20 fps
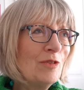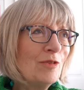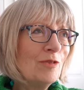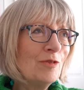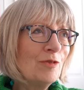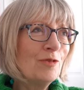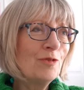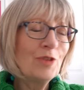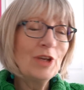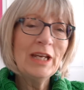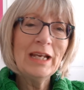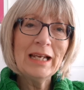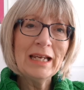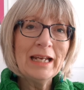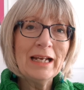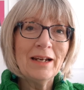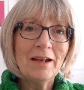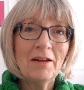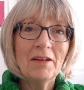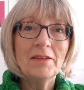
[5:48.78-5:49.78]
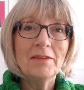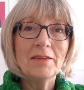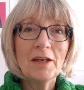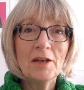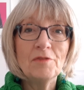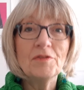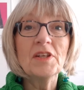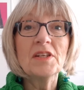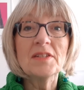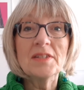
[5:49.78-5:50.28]
feeling like
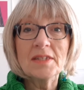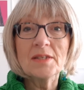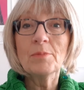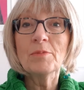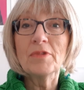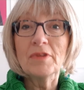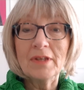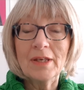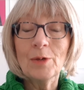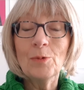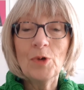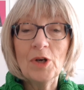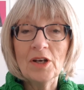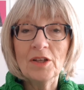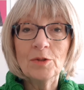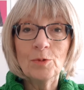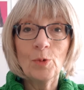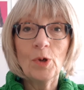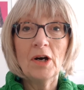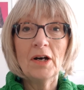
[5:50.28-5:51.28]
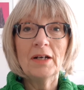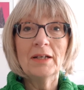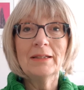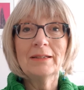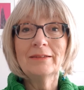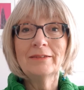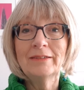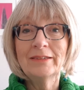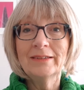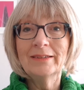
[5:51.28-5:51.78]
they've done something
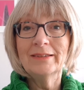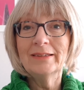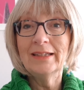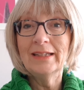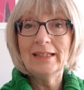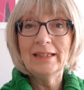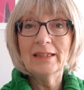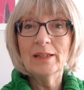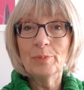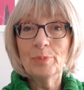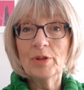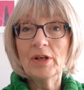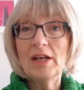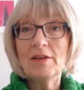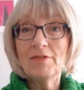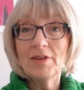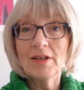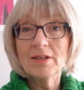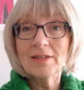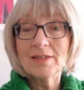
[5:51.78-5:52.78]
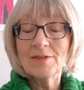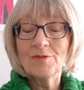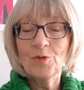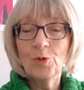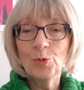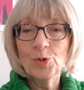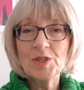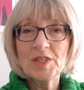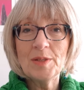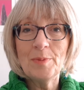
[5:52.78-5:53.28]
worthwhile in the previous
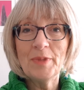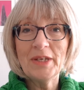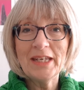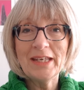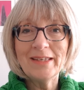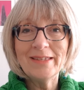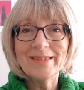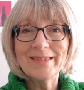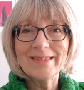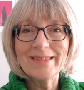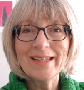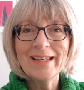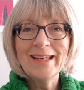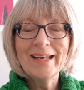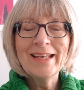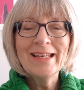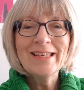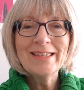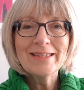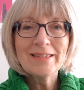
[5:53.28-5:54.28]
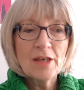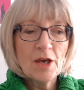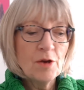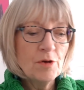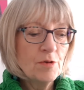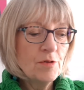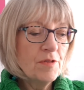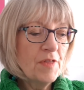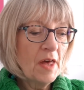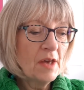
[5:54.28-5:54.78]
40 minutes.
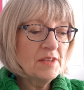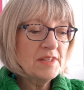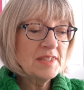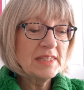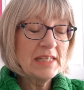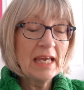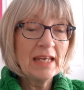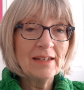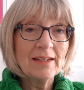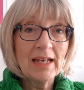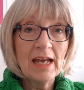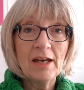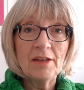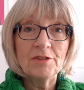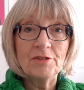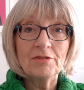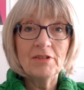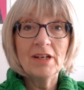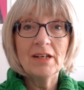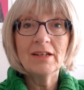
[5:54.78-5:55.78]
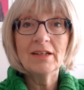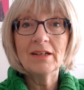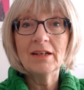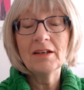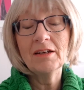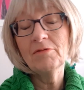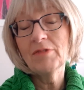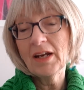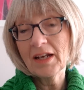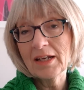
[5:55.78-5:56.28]
So thanks again, Catherine, and
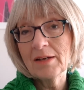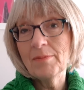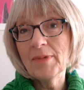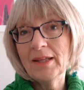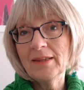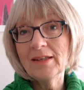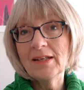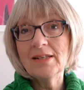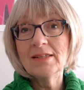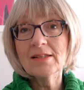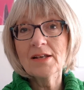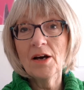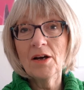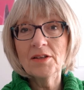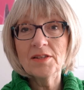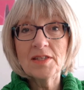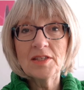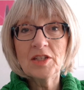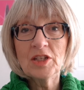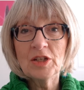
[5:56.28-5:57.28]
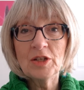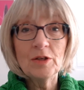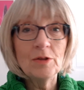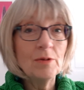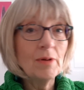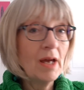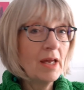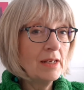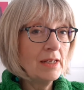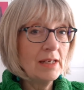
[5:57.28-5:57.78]
I recommend these cards
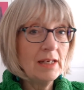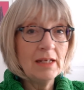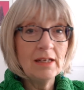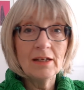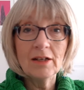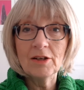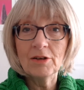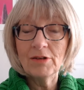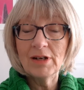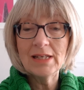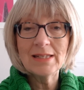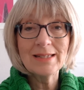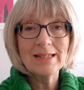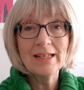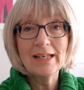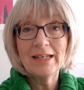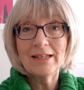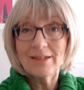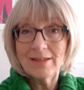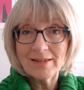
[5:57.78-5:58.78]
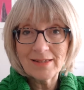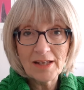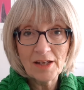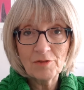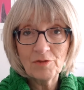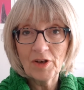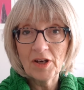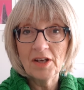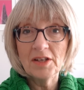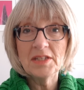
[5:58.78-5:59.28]
to any careers leaders,
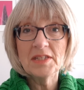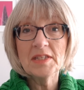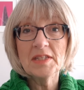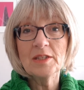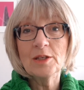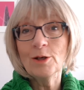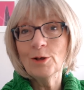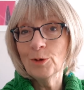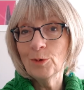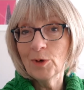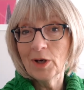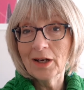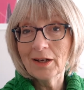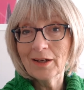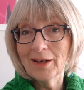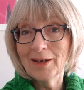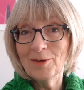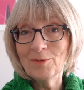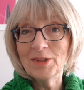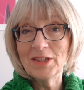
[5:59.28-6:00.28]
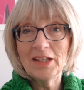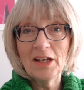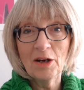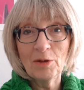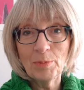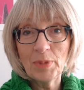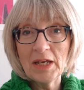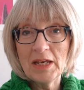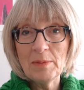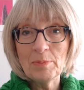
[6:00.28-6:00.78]
advisors who are working with
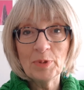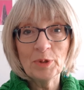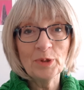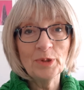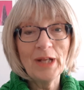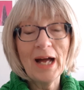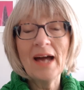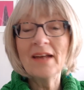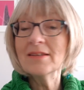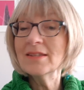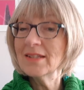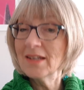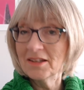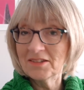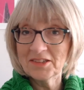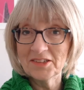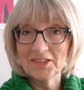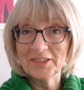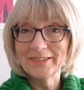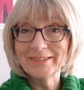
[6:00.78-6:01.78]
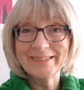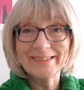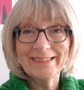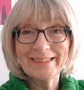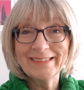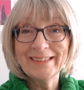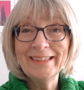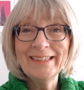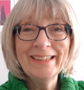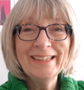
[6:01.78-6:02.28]
young people and
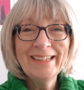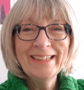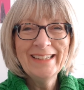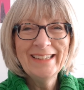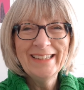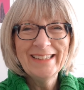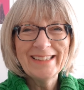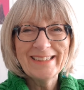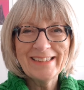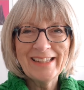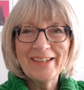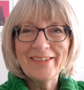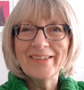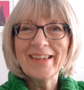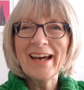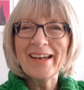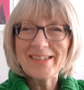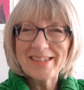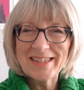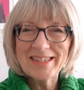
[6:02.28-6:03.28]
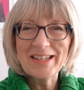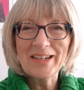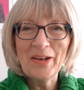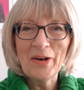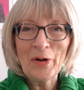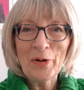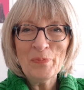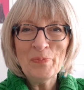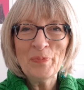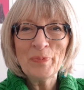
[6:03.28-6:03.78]
adults. So thanks a lot.